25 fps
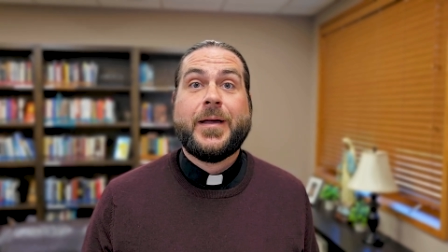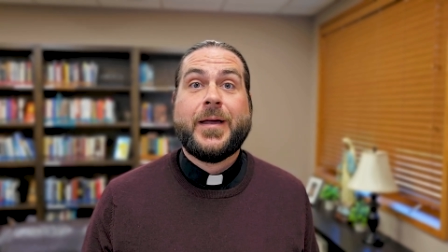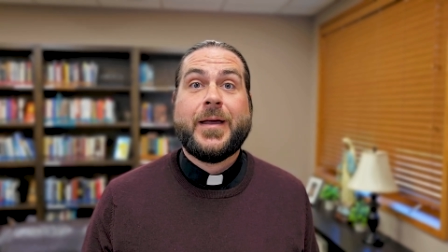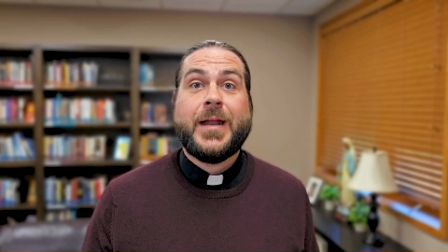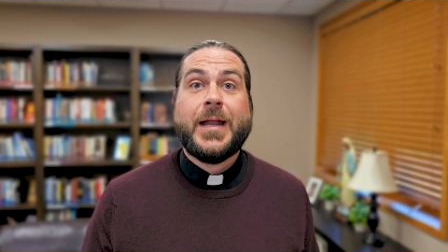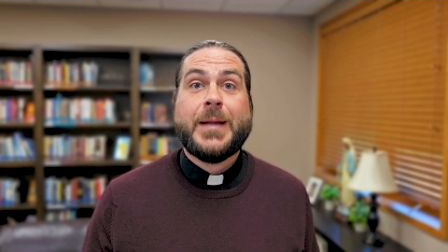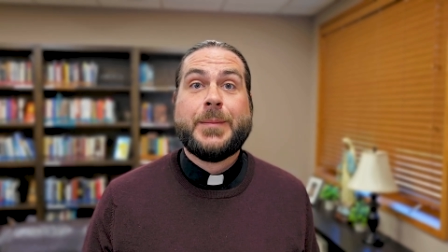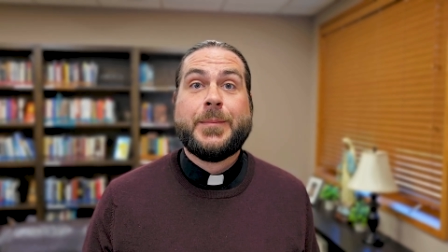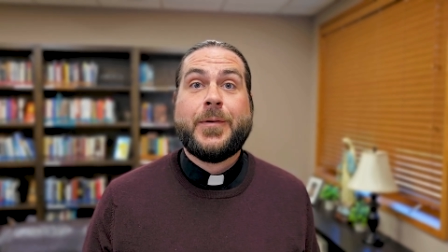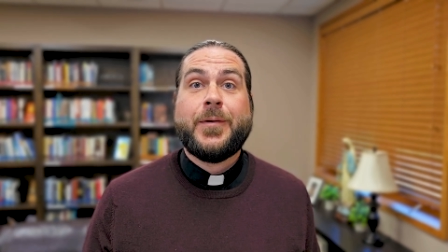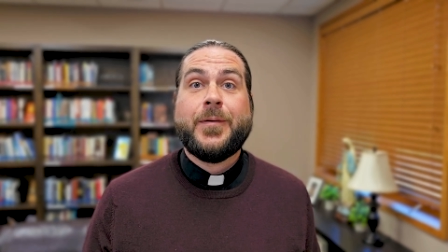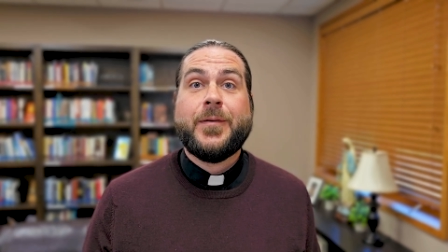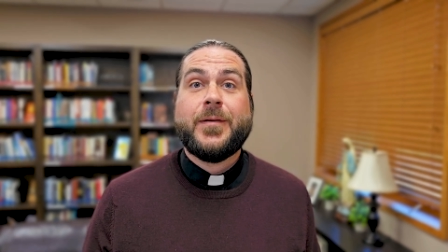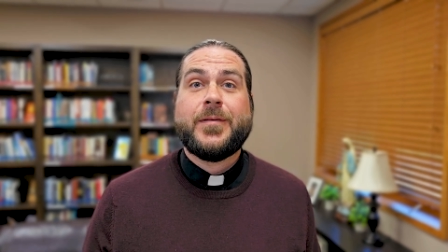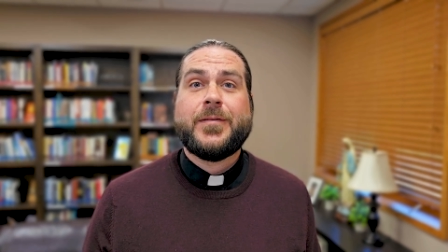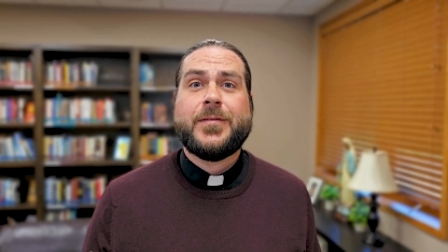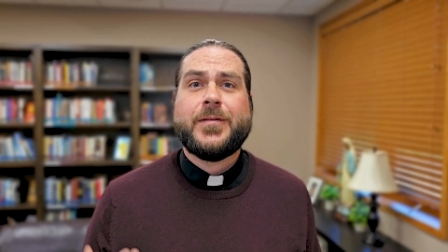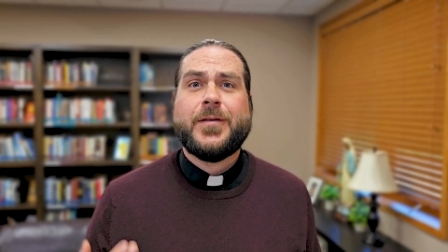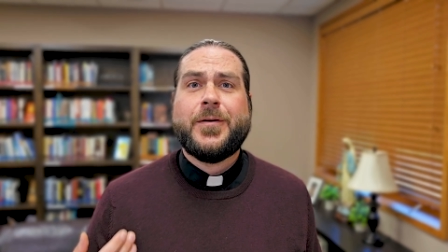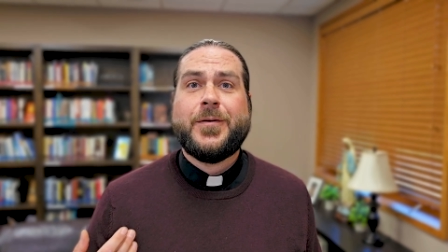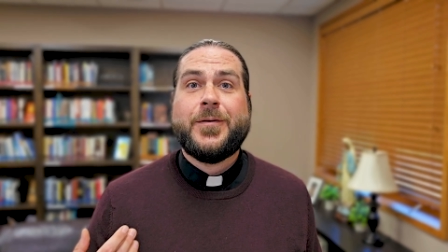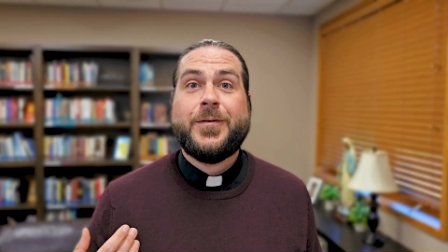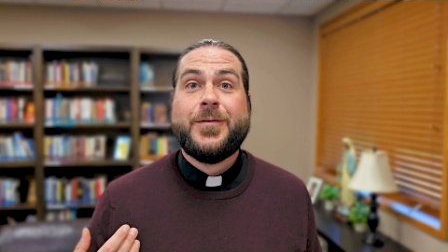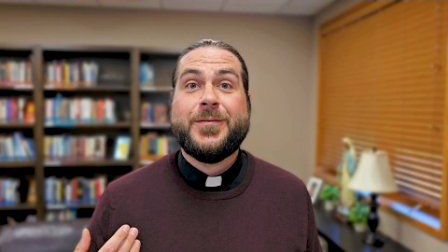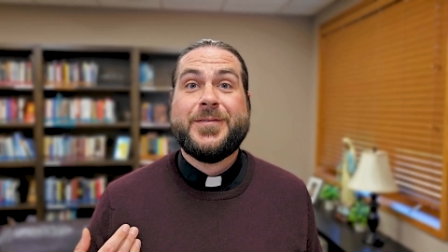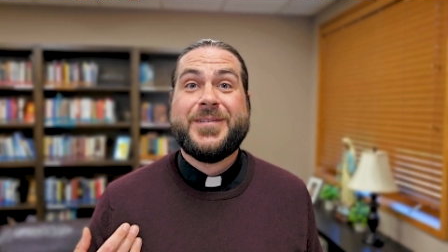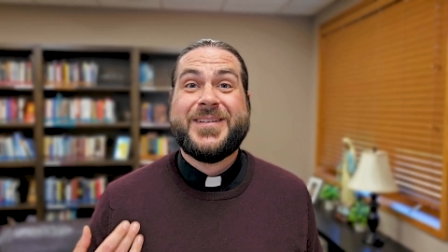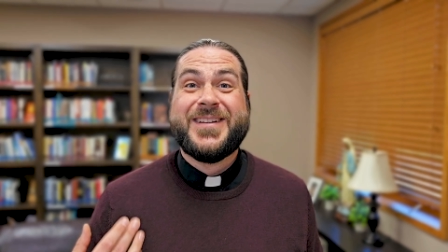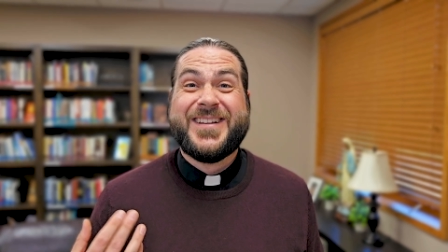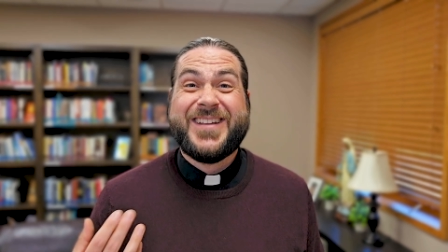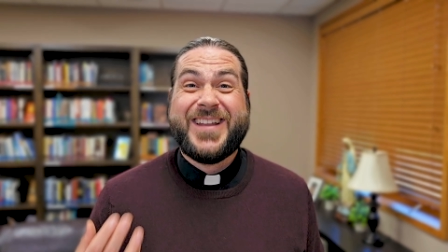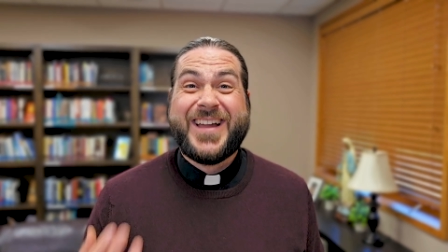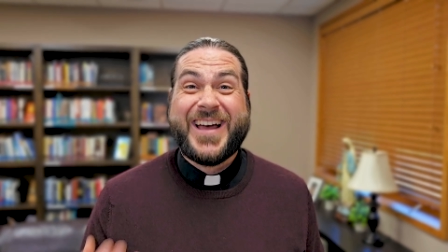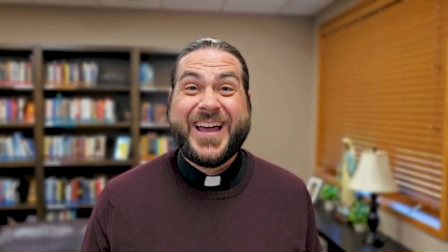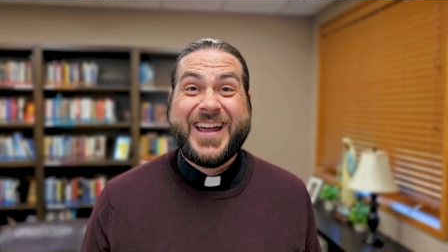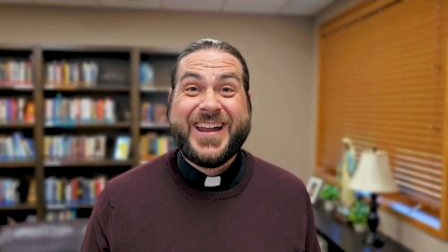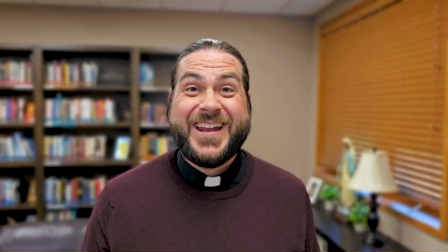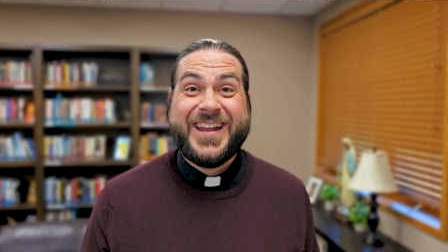and I'm always so
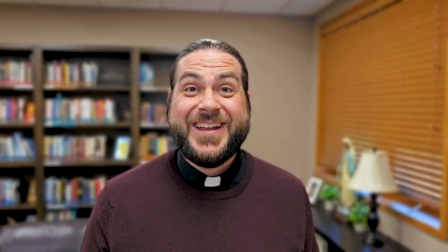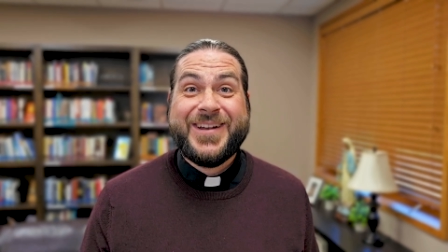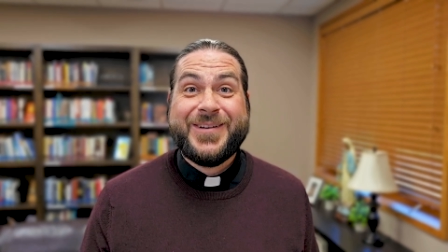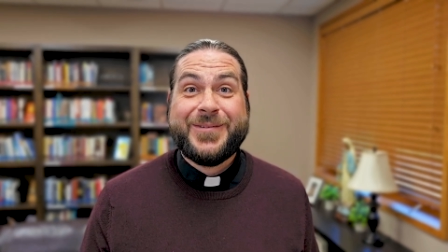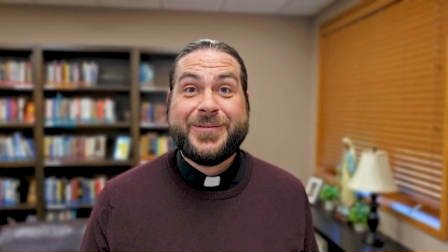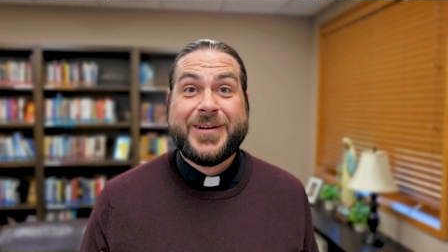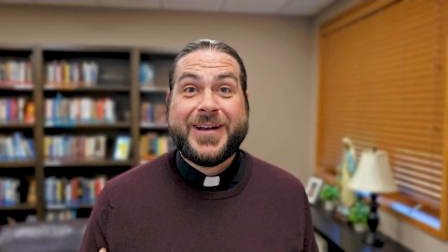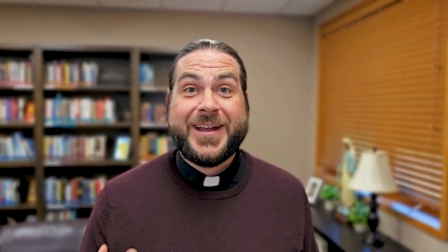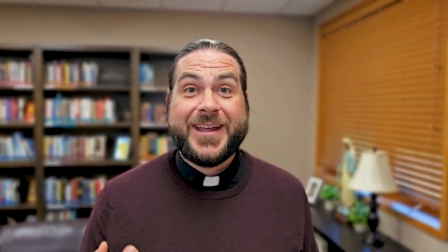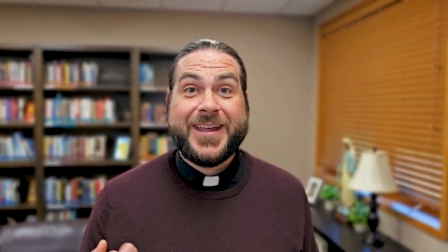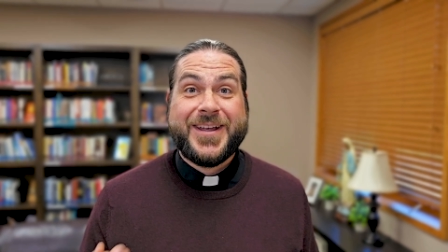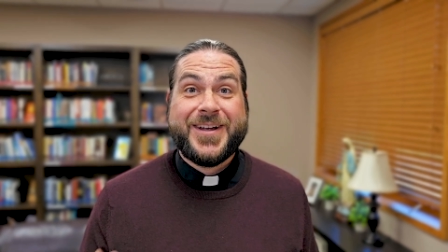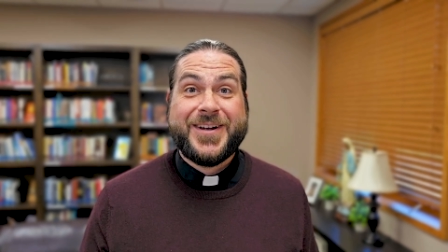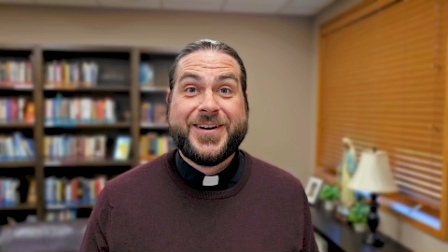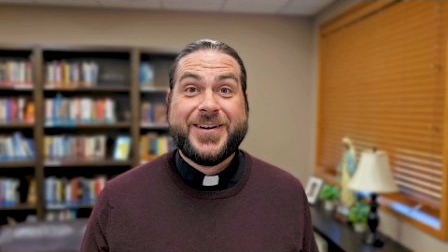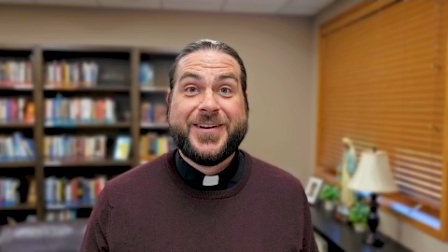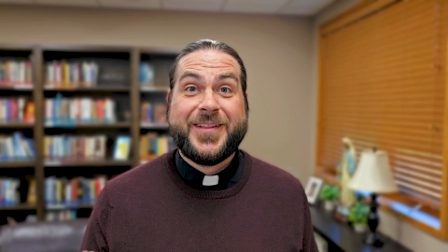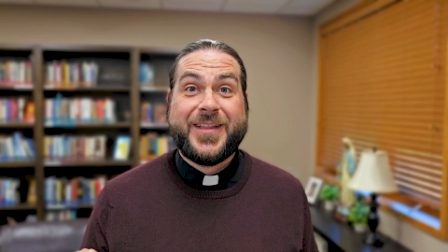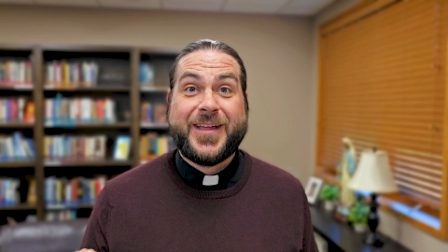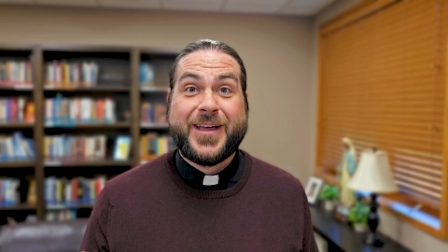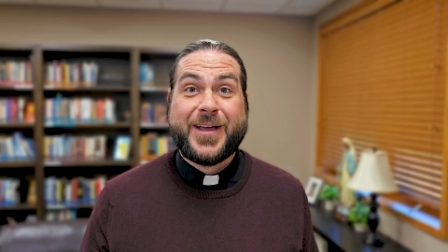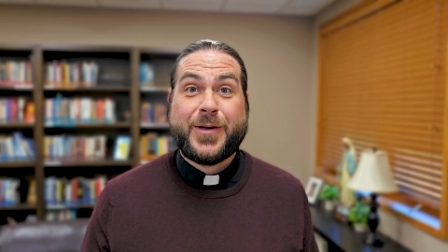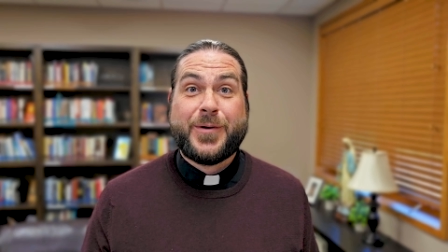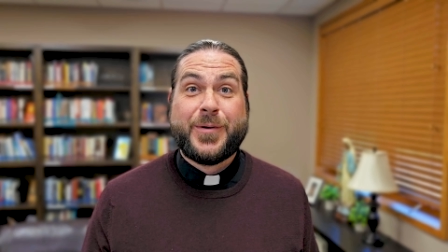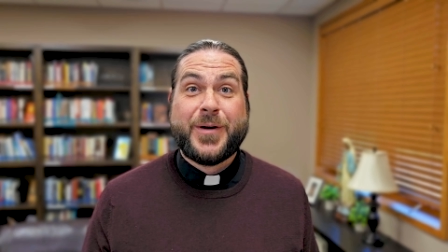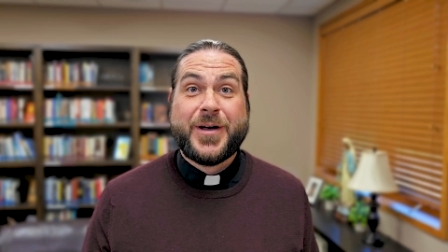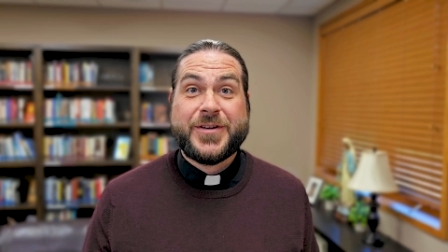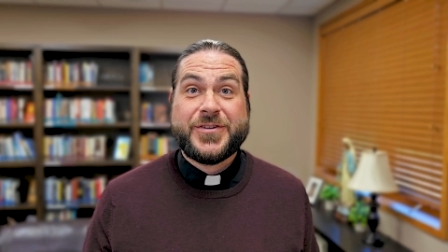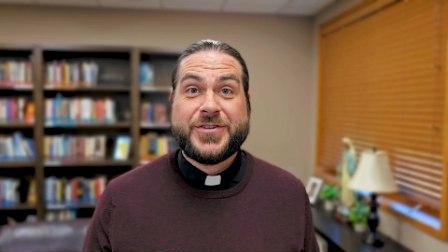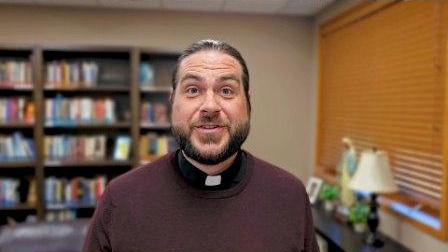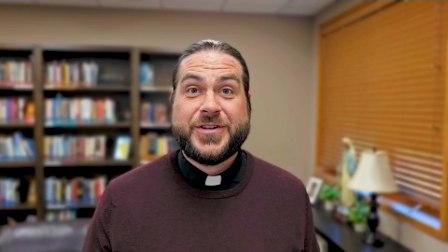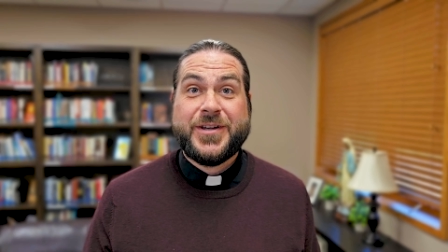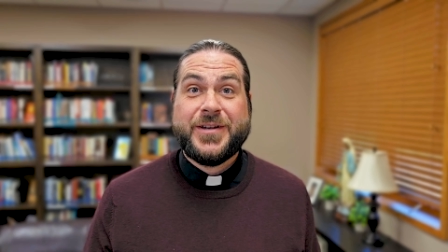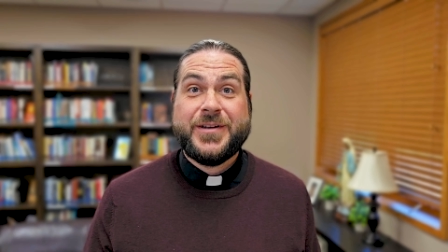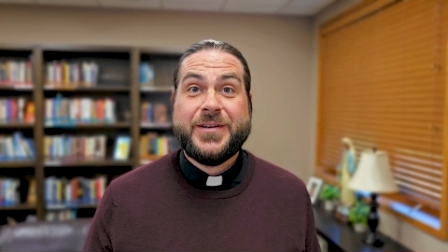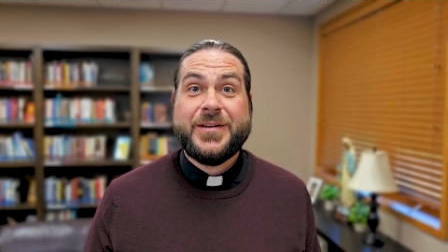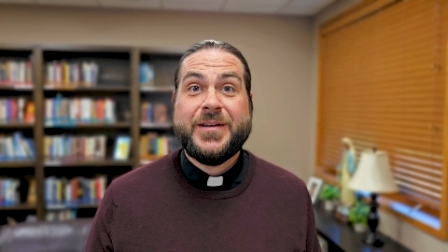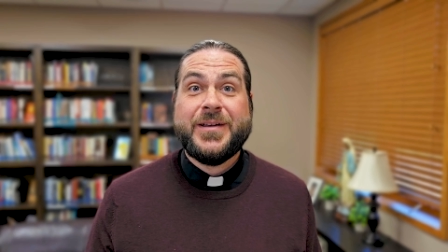delighted when I hear that
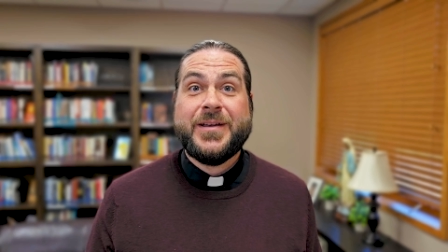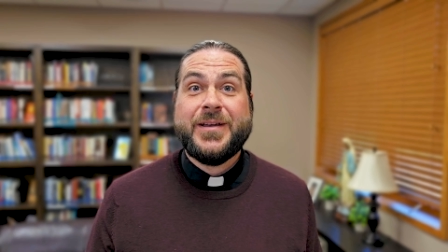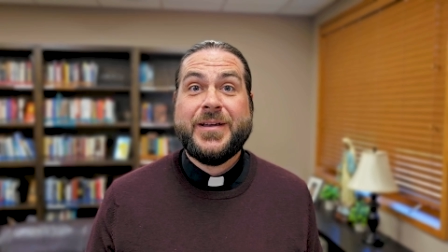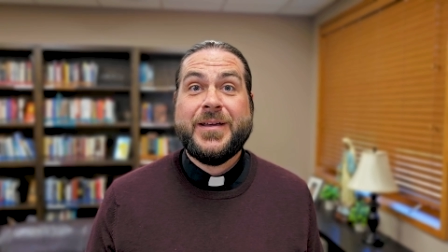question